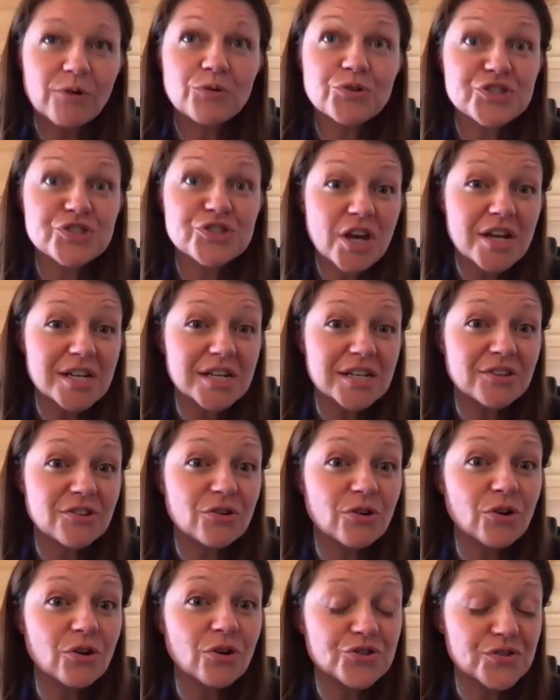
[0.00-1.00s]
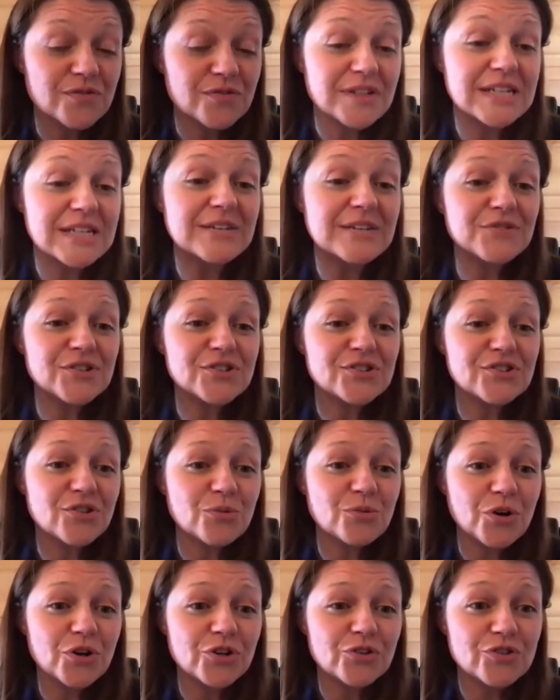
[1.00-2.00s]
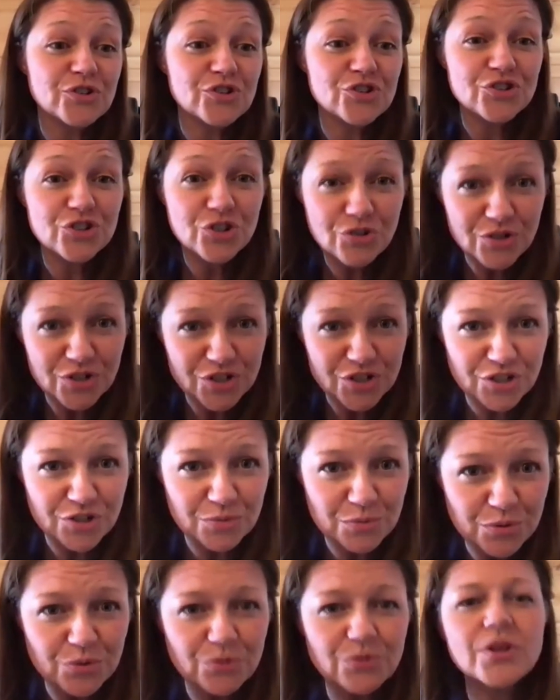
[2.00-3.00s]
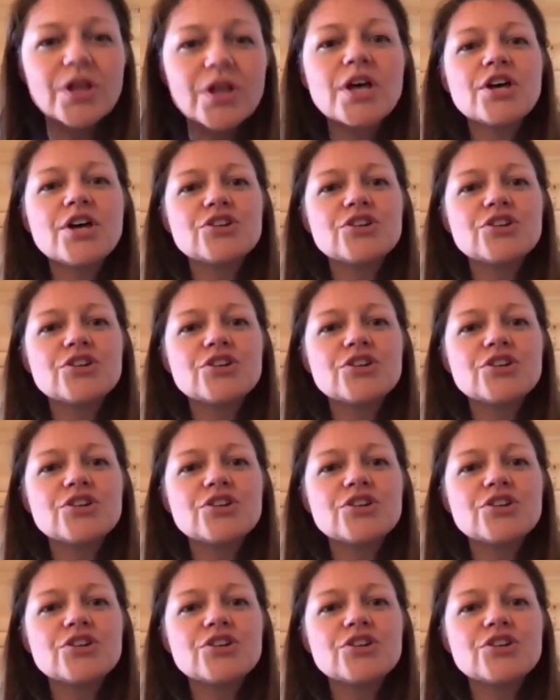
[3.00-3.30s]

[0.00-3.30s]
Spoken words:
or certainly there are lots of levers that the world of insurance can pull